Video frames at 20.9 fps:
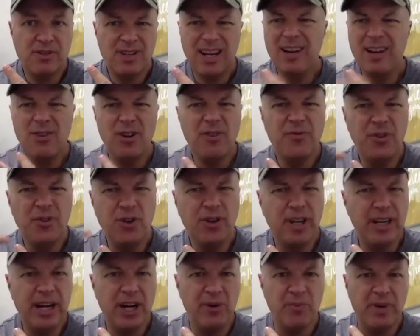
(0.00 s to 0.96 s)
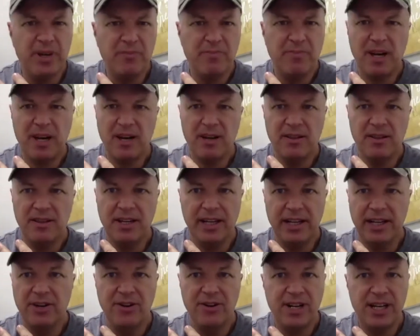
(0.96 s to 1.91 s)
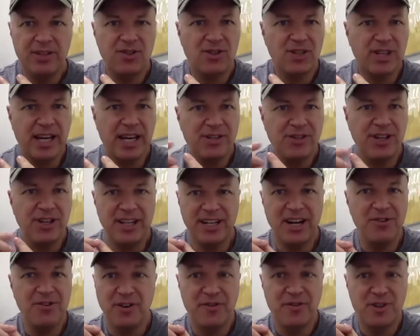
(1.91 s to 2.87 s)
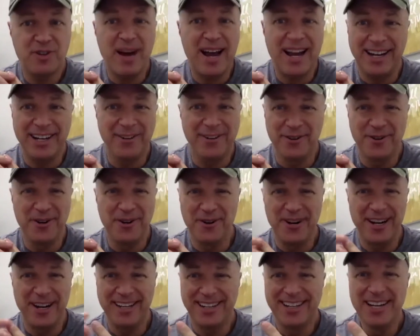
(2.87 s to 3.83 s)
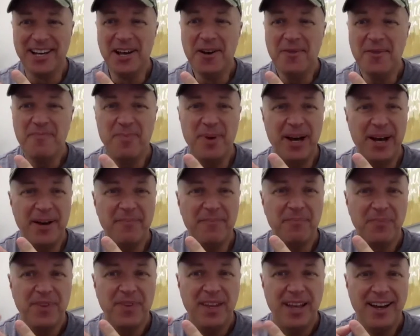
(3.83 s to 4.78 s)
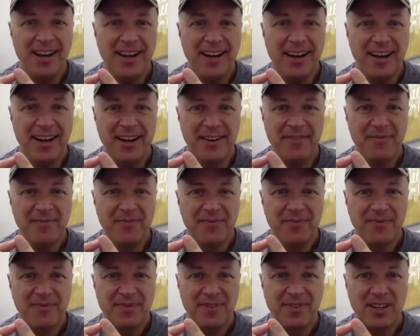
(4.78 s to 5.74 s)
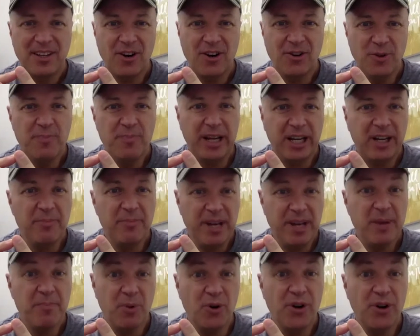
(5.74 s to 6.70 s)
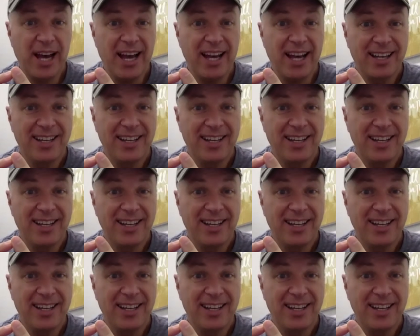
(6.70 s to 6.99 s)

I don't know if you can hear me. The internet's sketchy, and I don't know if it's my end or your end, but are you picking me up okay?